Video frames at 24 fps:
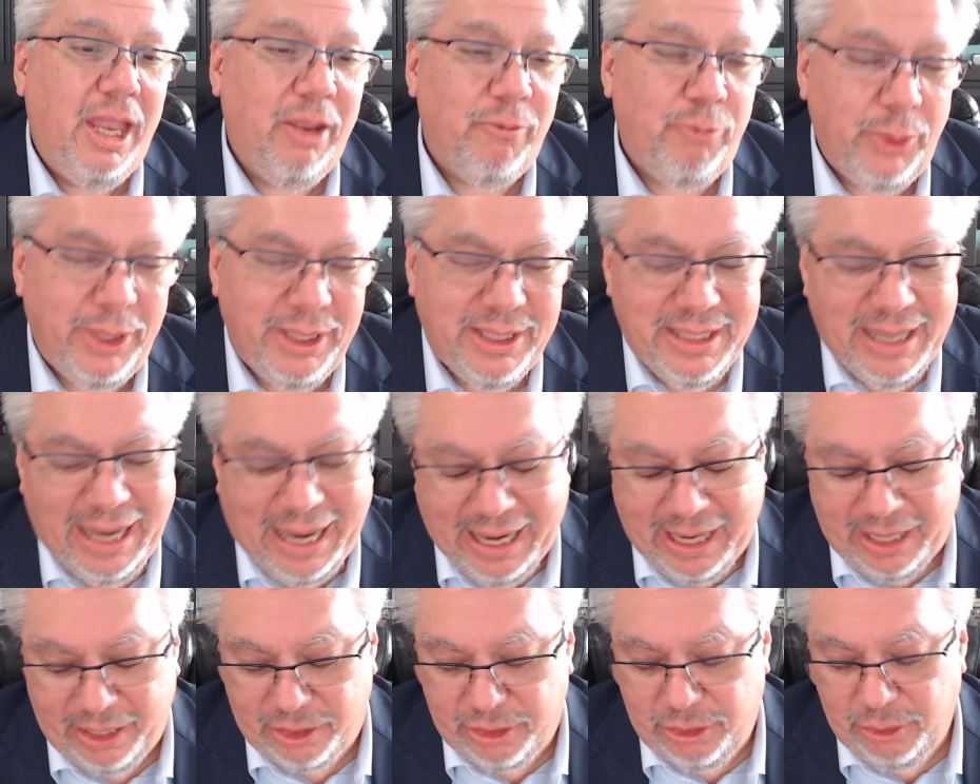If we
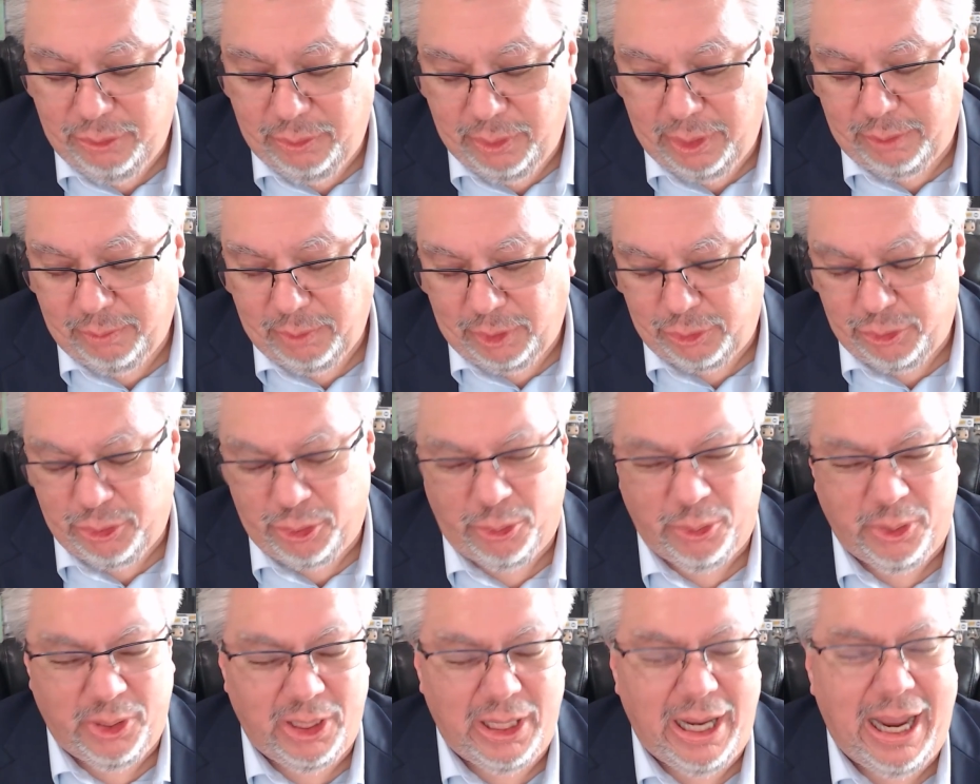take it to a
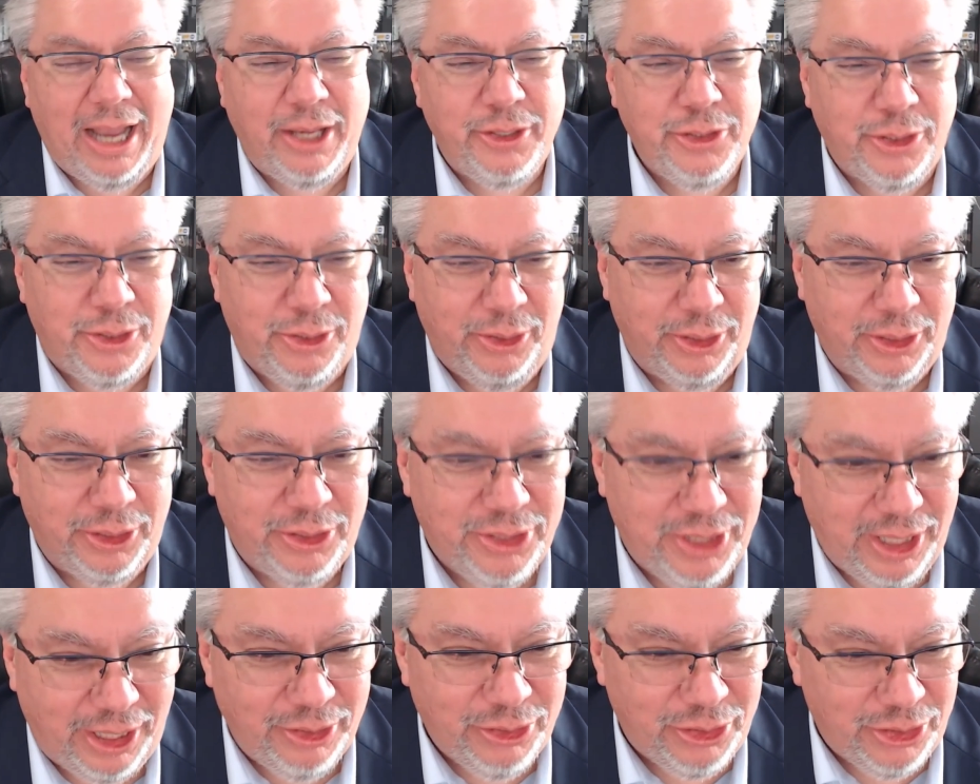certain logical
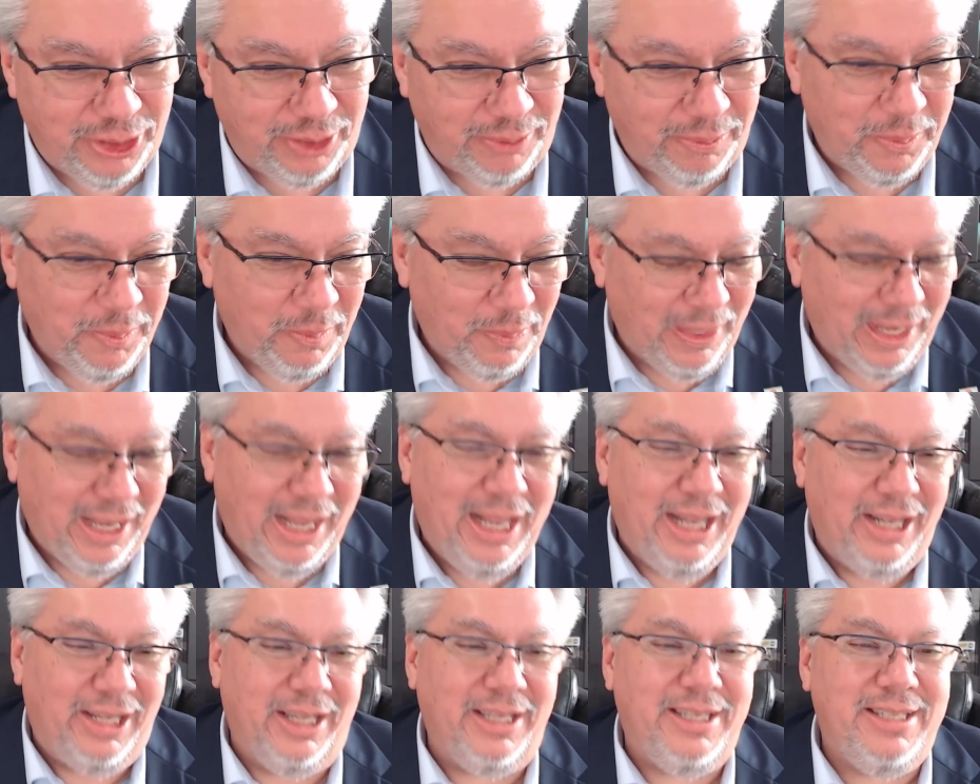extension,
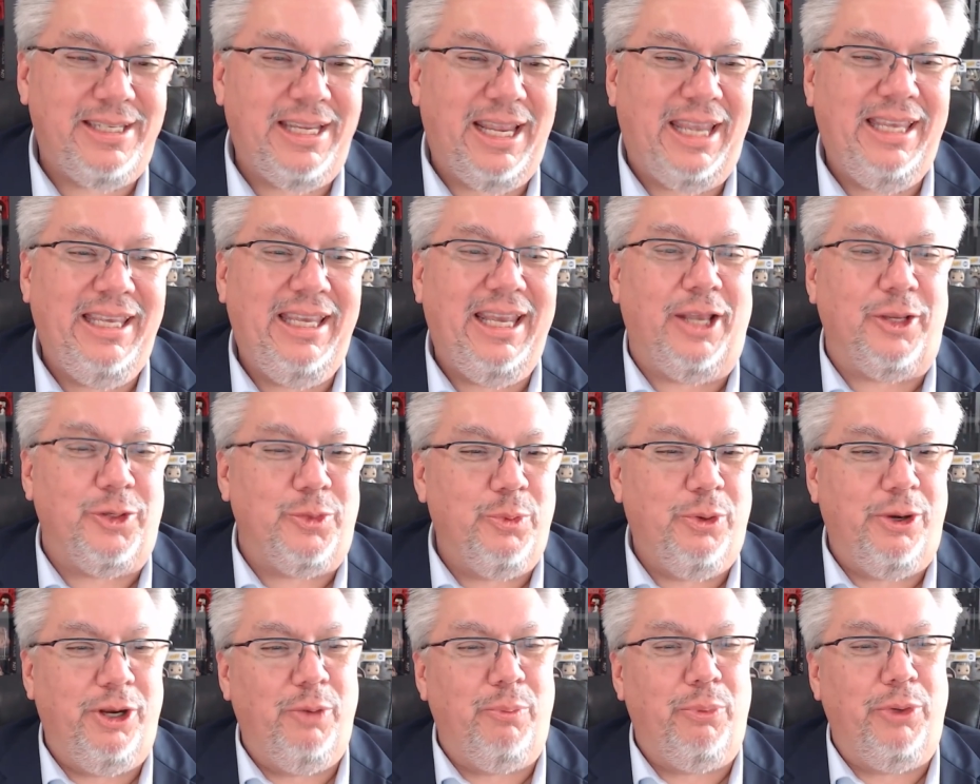let's say,
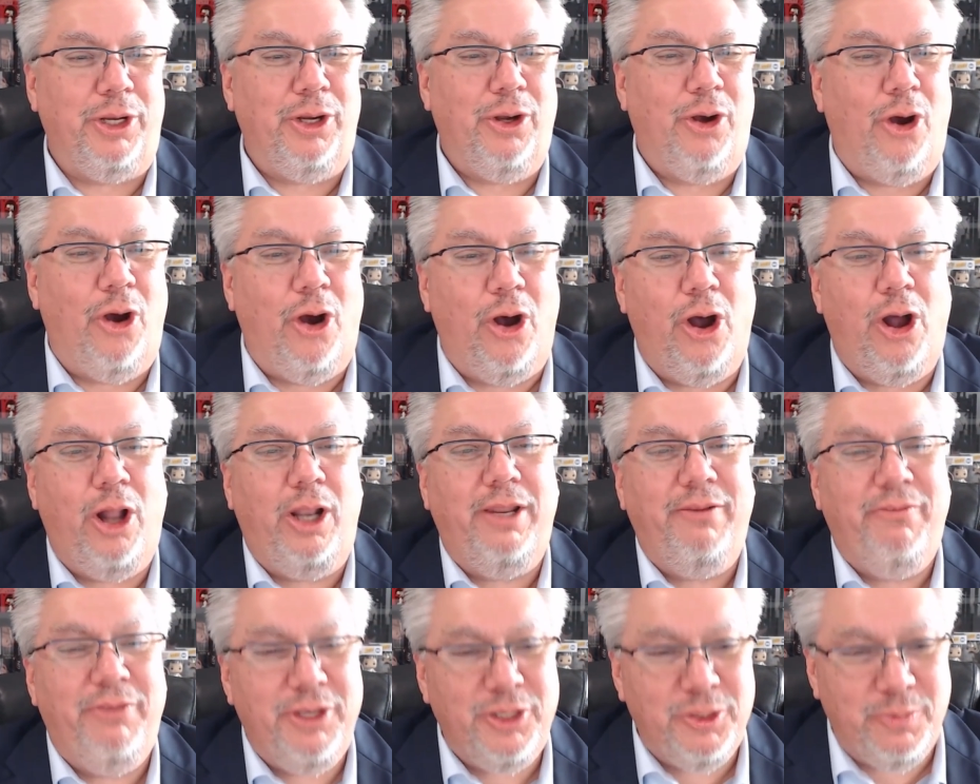yes, we're going to bring
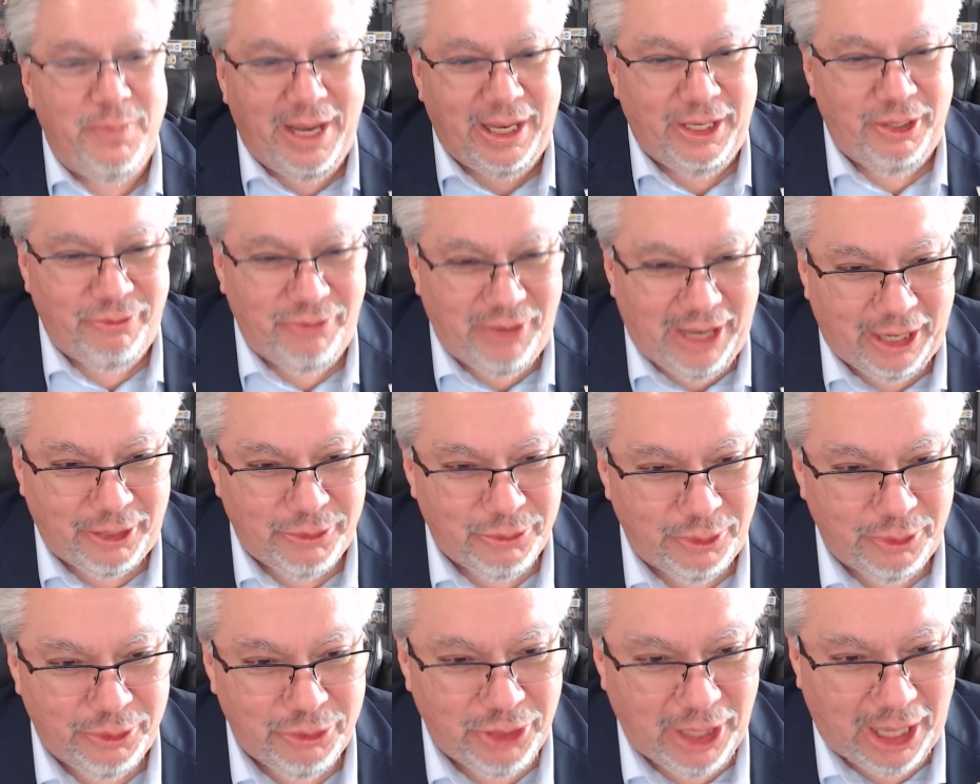all of these
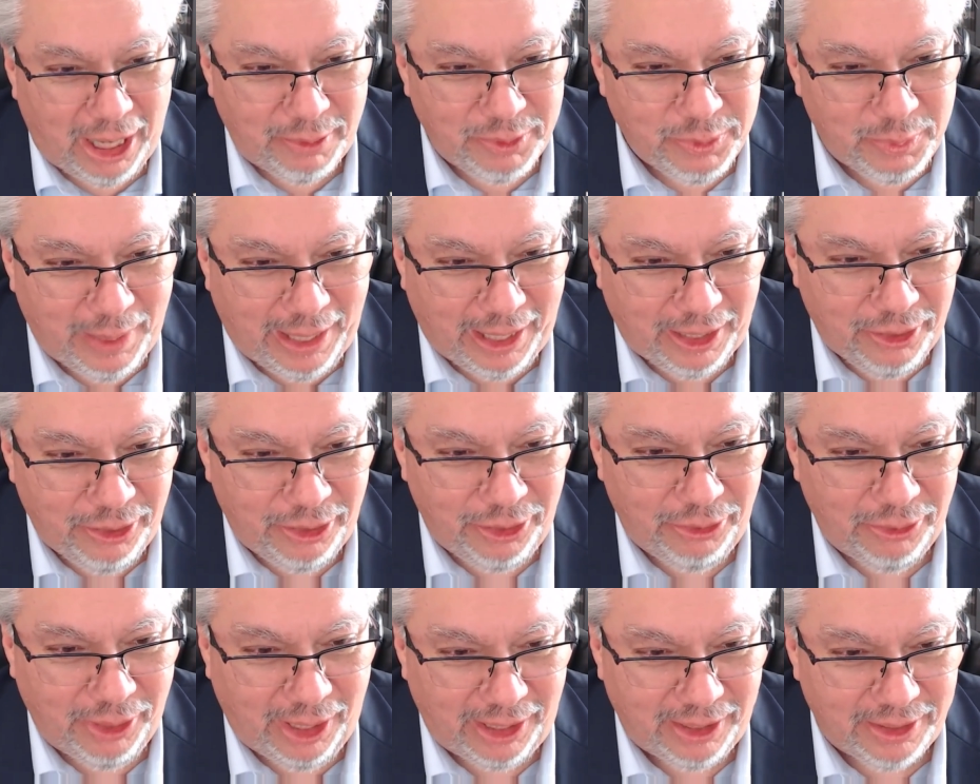manufacturing jobs back to
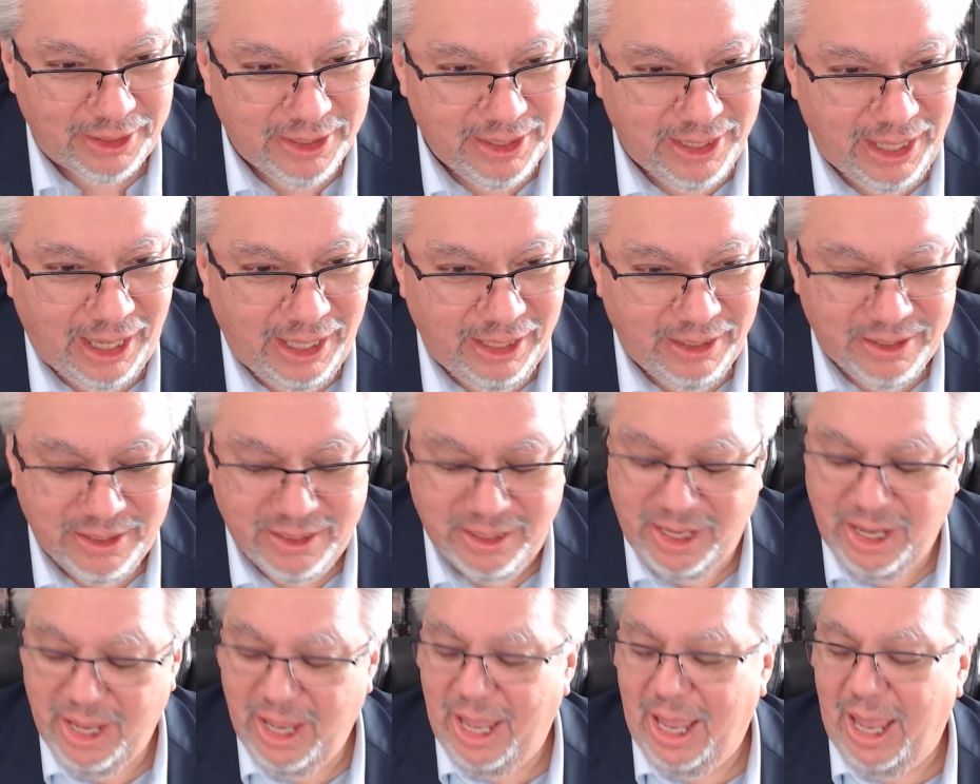the United States,